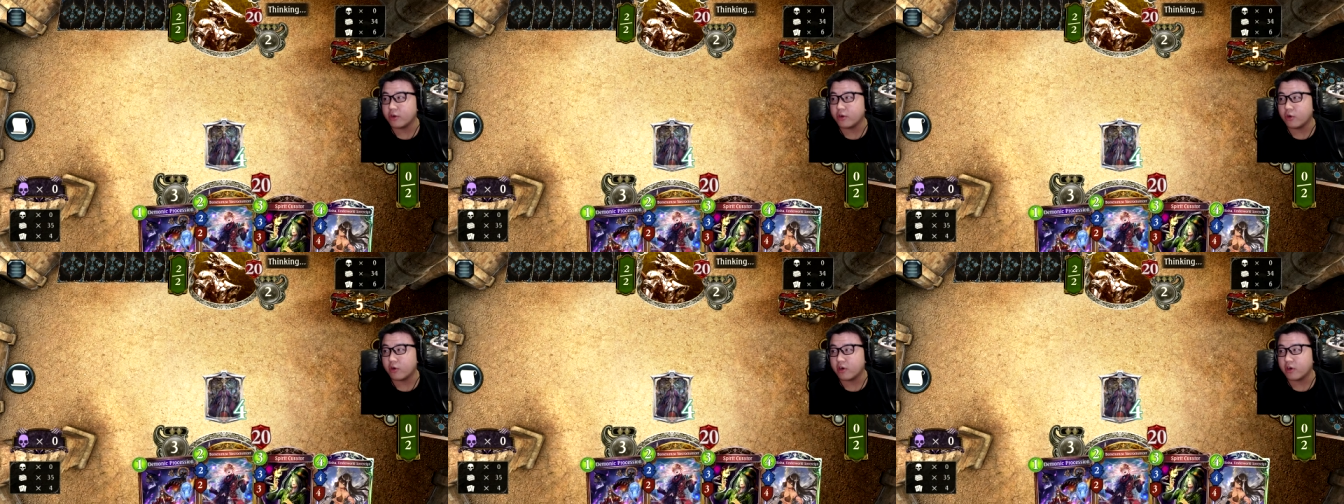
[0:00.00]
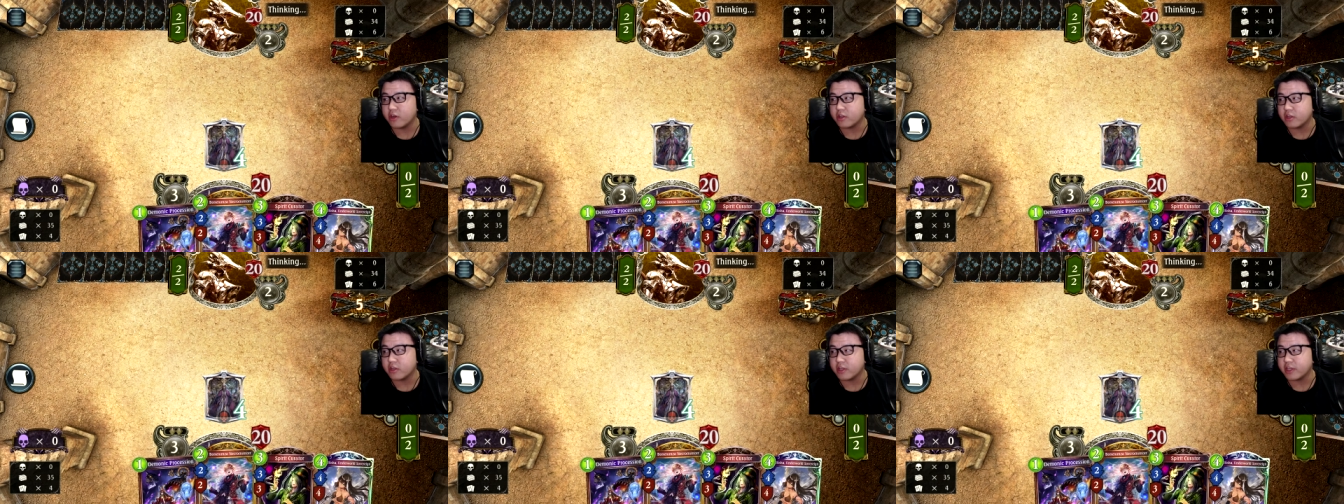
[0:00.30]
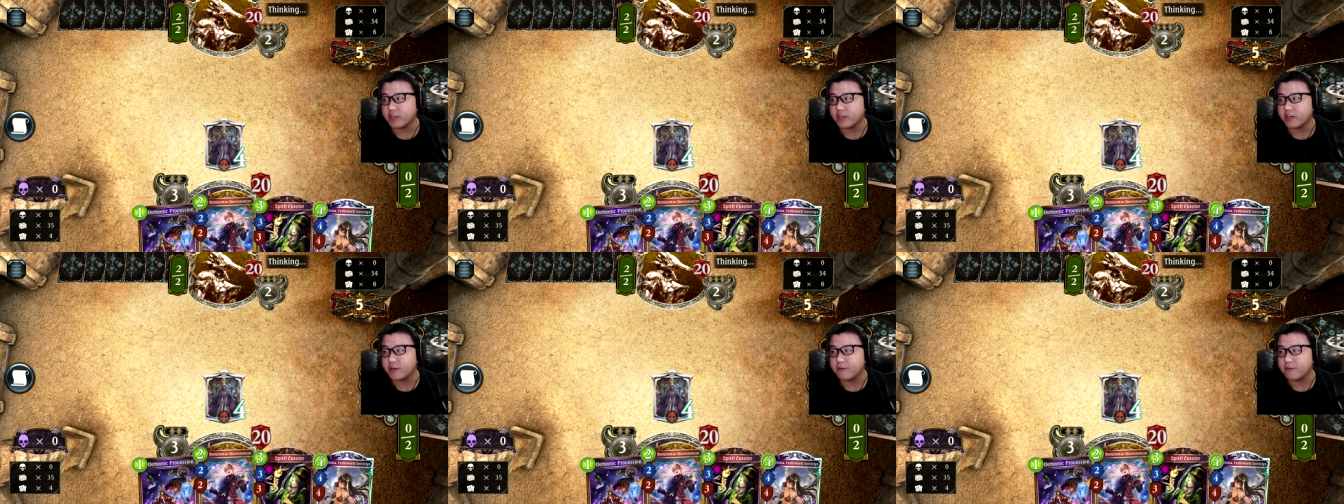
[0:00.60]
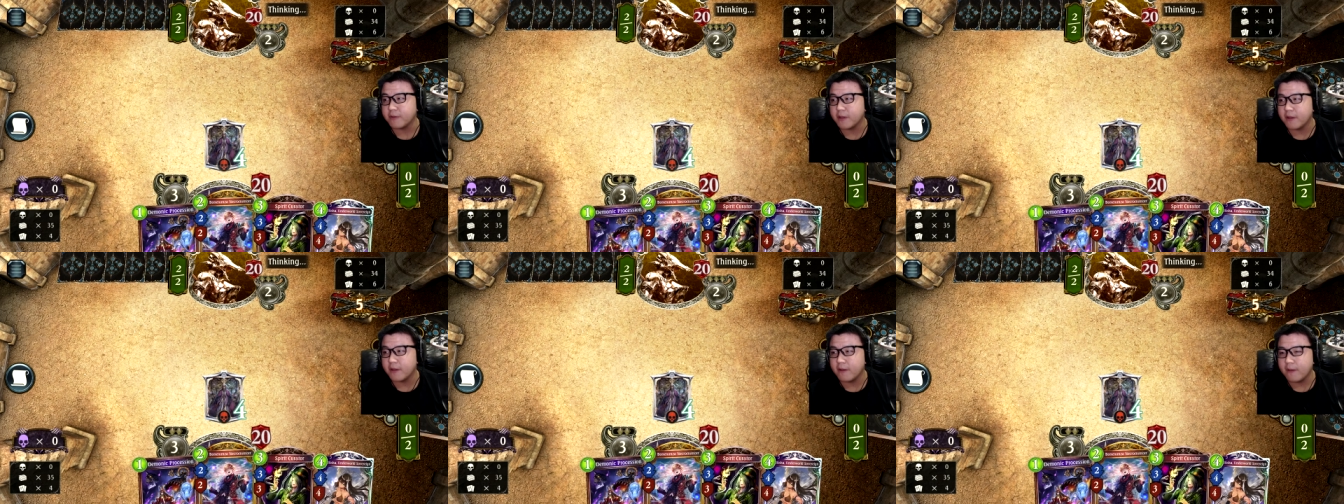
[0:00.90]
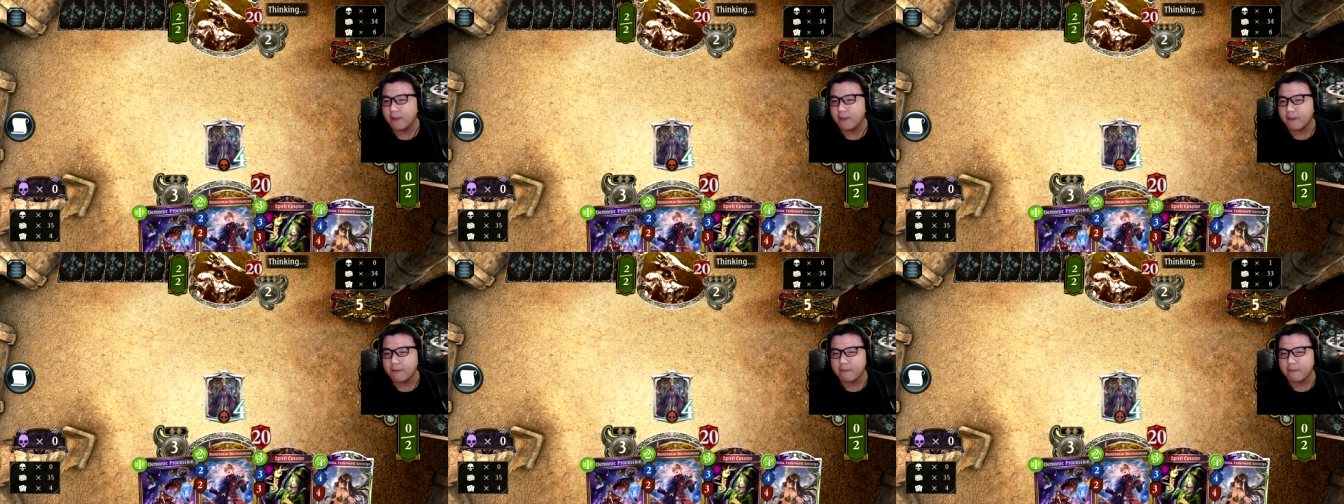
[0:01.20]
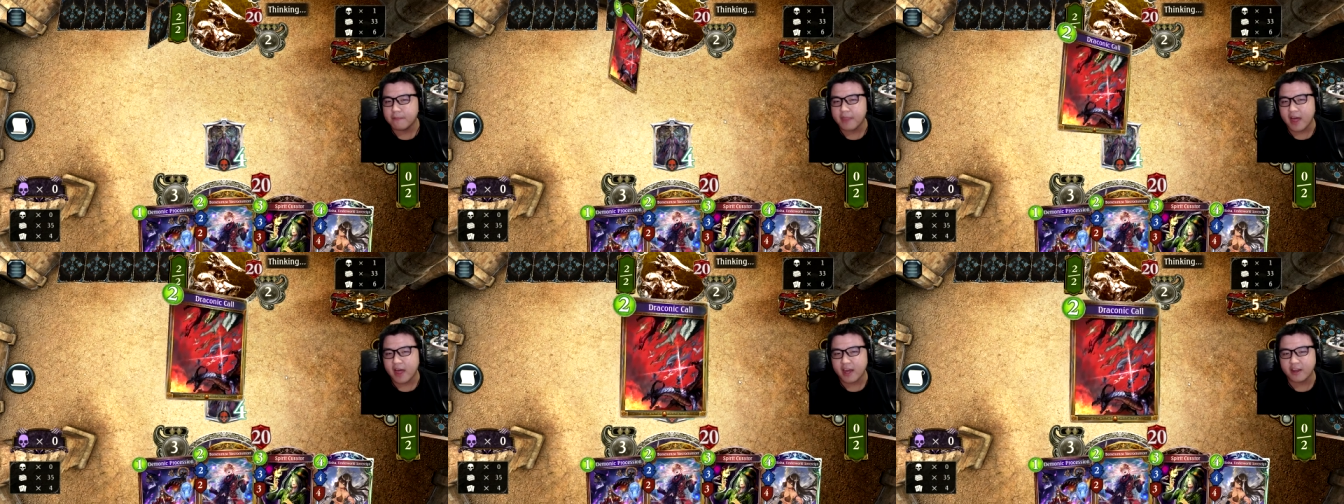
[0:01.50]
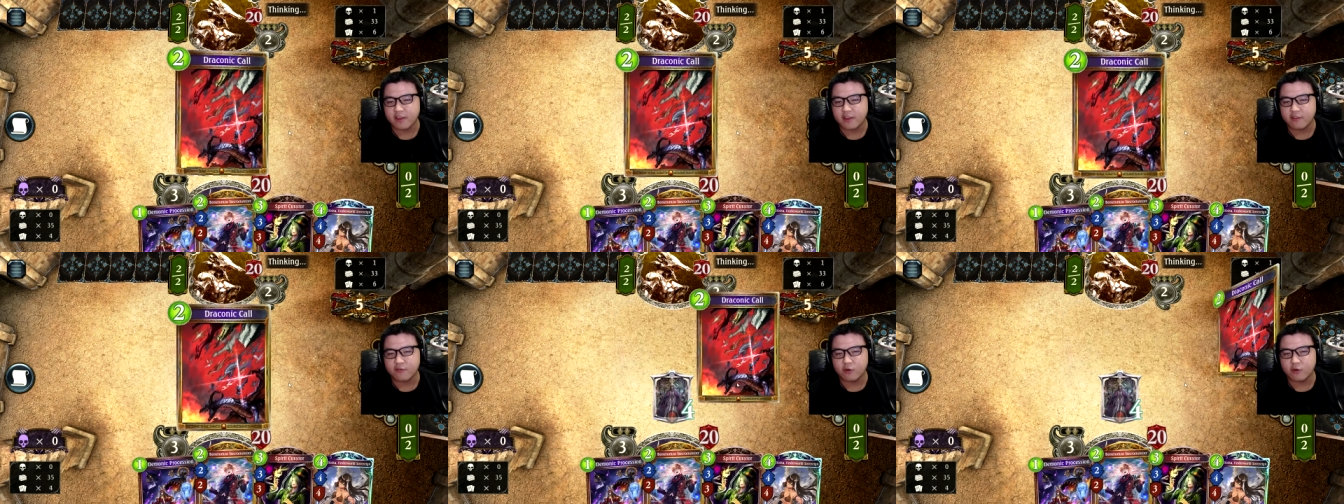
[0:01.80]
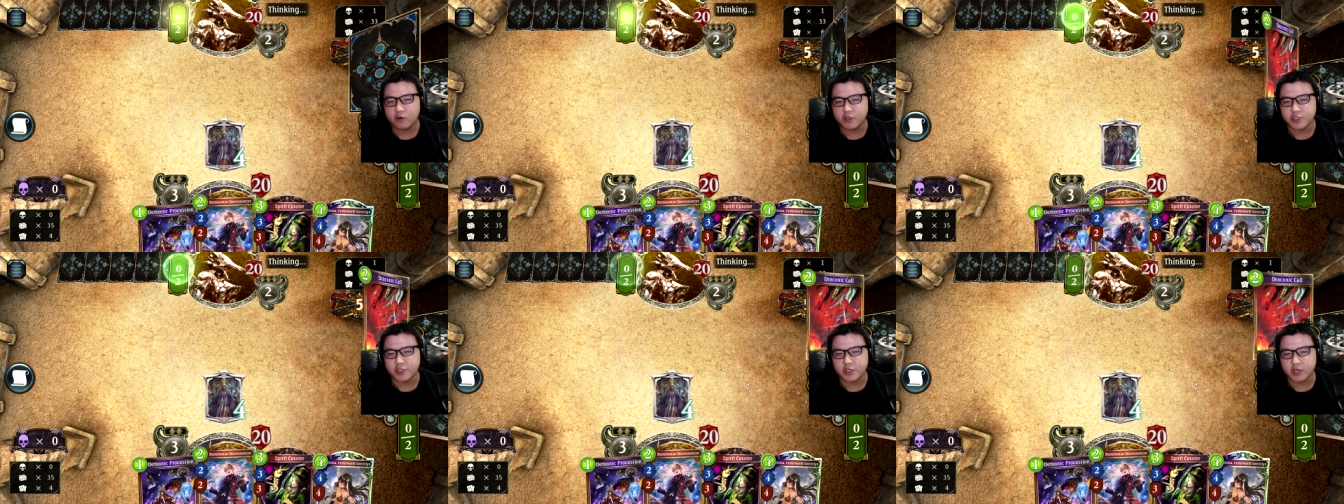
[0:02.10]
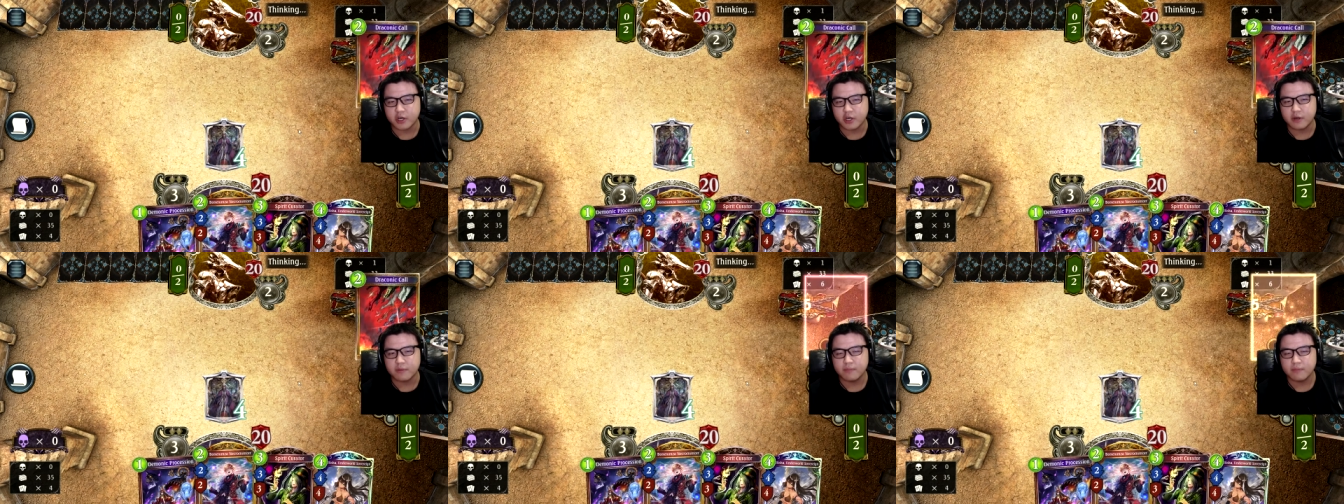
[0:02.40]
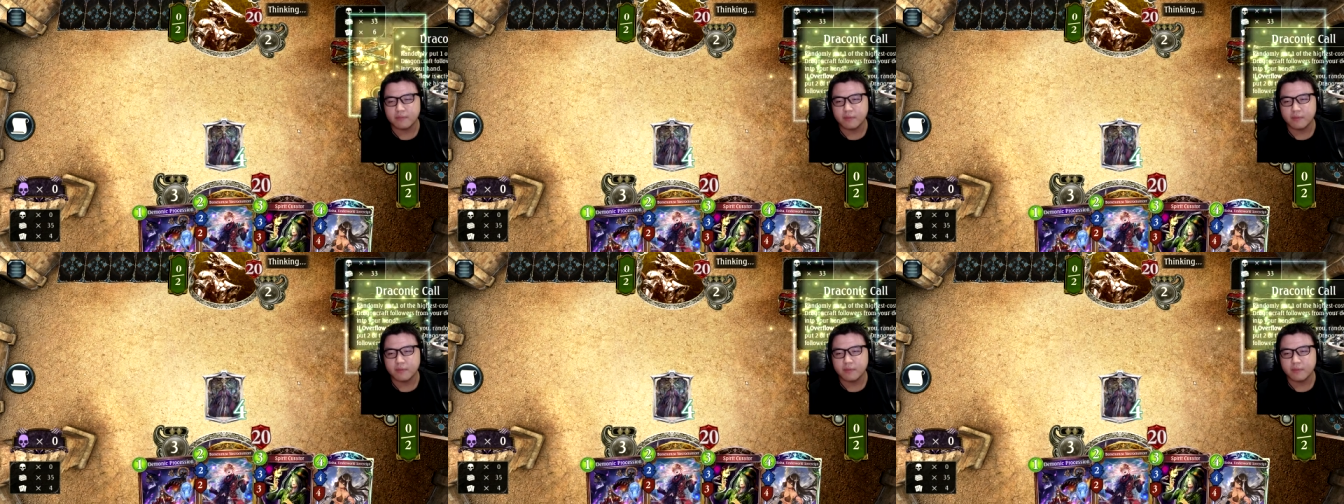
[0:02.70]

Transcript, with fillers: Oracle here. That is for sure.